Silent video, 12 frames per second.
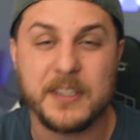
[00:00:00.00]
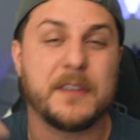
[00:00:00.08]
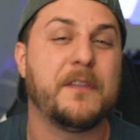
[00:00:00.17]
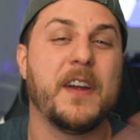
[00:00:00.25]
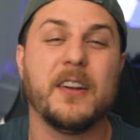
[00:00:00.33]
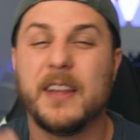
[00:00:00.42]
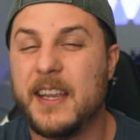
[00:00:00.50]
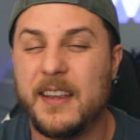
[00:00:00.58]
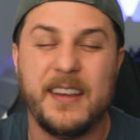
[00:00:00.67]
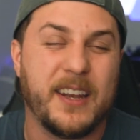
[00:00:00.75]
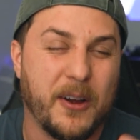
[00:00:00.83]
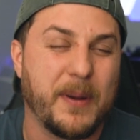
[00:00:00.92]
It's a fairly,
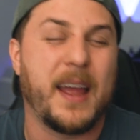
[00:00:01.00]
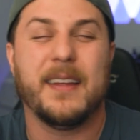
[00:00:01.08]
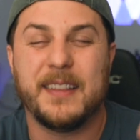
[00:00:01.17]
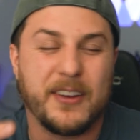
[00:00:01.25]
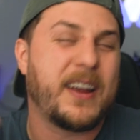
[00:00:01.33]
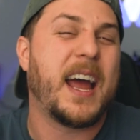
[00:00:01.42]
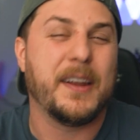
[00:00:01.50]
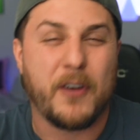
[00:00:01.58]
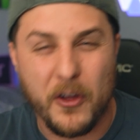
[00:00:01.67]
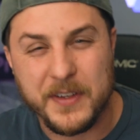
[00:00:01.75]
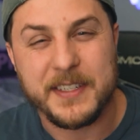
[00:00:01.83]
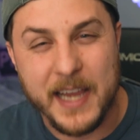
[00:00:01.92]
you know, they're kind of
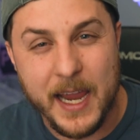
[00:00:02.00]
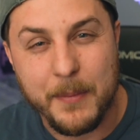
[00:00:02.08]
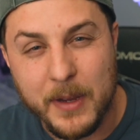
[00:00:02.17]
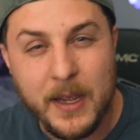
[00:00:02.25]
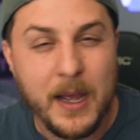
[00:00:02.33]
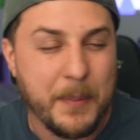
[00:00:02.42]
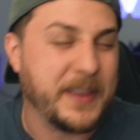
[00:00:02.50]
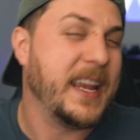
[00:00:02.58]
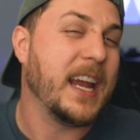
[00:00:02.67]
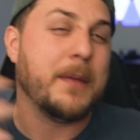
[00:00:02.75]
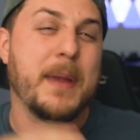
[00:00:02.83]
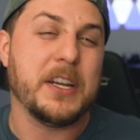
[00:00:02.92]
all the same, but the
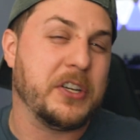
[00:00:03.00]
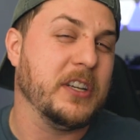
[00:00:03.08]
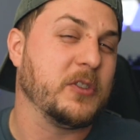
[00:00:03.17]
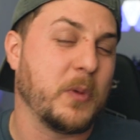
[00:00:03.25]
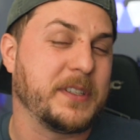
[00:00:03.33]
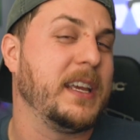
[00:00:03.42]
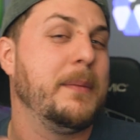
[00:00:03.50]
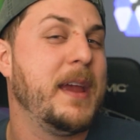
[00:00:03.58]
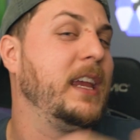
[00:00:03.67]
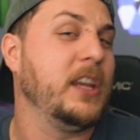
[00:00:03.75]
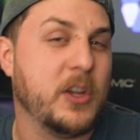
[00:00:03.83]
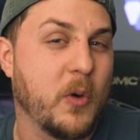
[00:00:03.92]
animation is what's going to
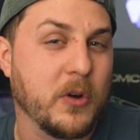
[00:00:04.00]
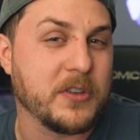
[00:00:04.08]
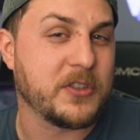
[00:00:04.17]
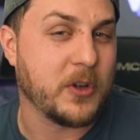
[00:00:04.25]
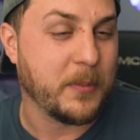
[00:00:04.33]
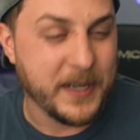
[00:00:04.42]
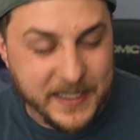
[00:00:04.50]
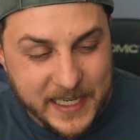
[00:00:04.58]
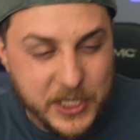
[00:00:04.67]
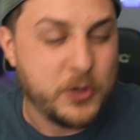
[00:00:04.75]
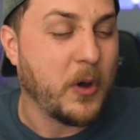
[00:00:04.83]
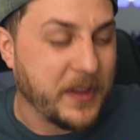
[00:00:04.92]
make it yours. So I'm going to
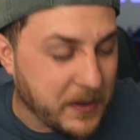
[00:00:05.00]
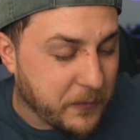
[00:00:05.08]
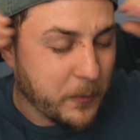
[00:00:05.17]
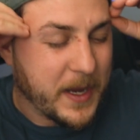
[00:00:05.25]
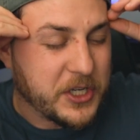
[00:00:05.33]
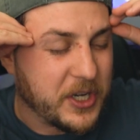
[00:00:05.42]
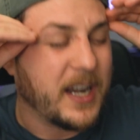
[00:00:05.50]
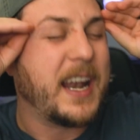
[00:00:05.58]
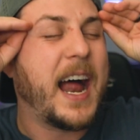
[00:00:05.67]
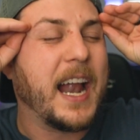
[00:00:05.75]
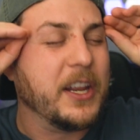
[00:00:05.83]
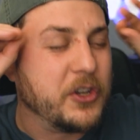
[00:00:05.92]
teach you all the information on
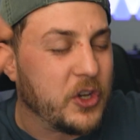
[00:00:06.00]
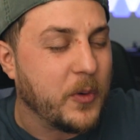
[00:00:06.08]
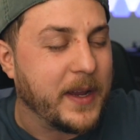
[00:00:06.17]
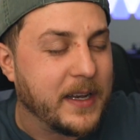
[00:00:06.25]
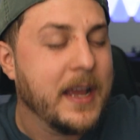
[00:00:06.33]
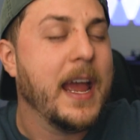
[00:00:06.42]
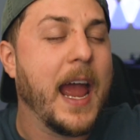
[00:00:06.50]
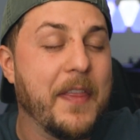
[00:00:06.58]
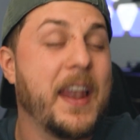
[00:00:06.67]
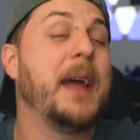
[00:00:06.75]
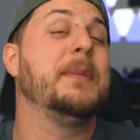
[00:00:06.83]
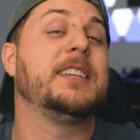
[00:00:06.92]
how to do it. And
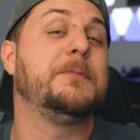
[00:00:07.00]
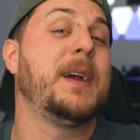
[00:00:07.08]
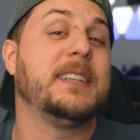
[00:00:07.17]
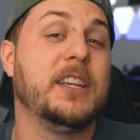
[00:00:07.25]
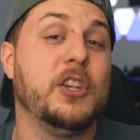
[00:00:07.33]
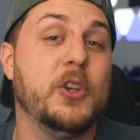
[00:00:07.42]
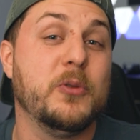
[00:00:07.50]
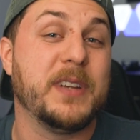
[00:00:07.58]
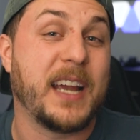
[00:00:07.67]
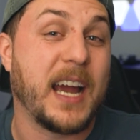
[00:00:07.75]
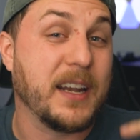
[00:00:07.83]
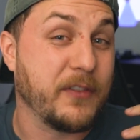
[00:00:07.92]
then I'm expecting you to
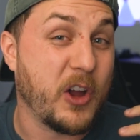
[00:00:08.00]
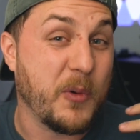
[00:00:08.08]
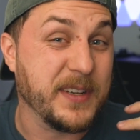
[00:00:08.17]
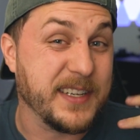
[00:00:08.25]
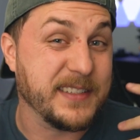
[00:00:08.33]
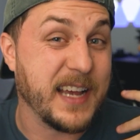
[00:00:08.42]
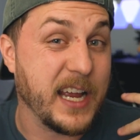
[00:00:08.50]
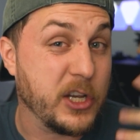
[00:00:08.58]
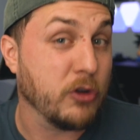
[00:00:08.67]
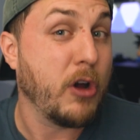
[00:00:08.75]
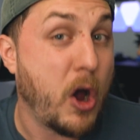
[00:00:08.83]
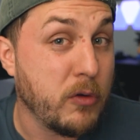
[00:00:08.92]
kind of go and design
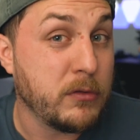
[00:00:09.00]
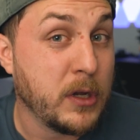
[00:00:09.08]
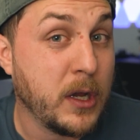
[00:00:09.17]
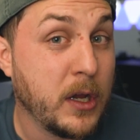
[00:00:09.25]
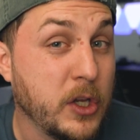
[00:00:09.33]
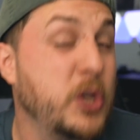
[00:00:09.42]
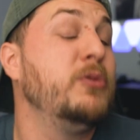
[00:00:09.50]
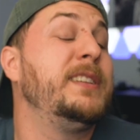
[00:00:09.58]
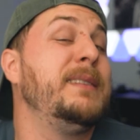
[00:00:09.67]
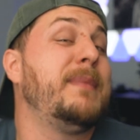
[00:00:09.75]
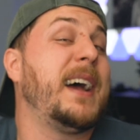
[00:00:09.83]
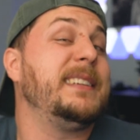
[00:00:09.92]
your own
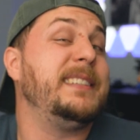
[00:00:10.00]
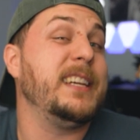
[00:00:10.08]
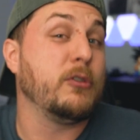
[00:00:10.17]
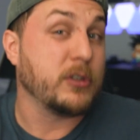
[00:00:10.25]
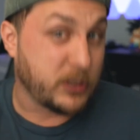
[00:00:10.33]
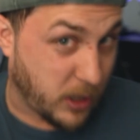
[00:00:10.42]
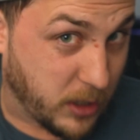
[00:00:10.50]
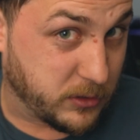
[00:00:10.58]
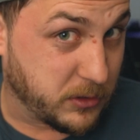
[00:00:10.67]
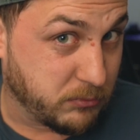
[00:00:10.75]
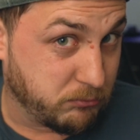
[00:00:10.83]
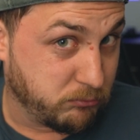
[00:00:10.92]
using my secret
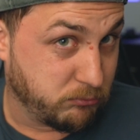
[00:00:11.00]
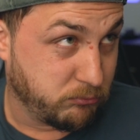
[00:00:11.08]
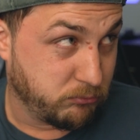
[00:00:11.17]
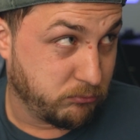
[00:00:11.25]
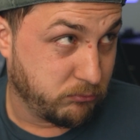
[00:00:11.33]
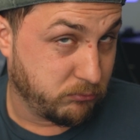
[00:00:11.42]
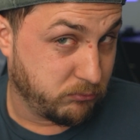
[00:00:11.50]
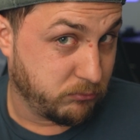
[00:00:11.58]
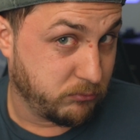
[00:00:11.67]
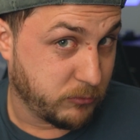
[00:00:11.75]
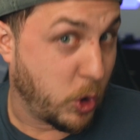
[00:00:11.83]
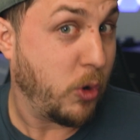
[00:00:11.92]
sauce.
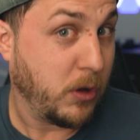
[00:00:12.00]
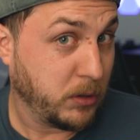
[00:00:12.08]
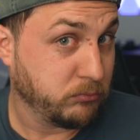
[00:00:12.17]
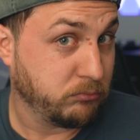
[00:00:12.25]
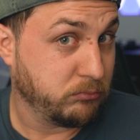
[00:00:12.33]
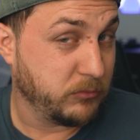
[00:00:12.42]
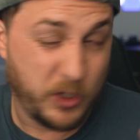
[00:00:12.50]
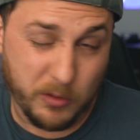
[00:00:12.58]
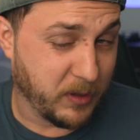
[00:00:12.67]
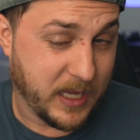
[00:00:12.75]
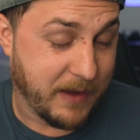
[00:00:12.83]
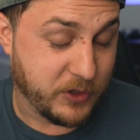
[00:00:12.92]
Cool? You don't
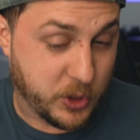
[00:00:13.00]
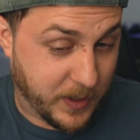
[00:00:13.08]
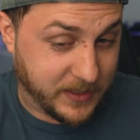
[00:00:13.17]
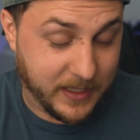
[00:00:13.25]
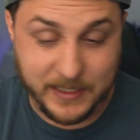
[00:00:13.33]
really have a choice.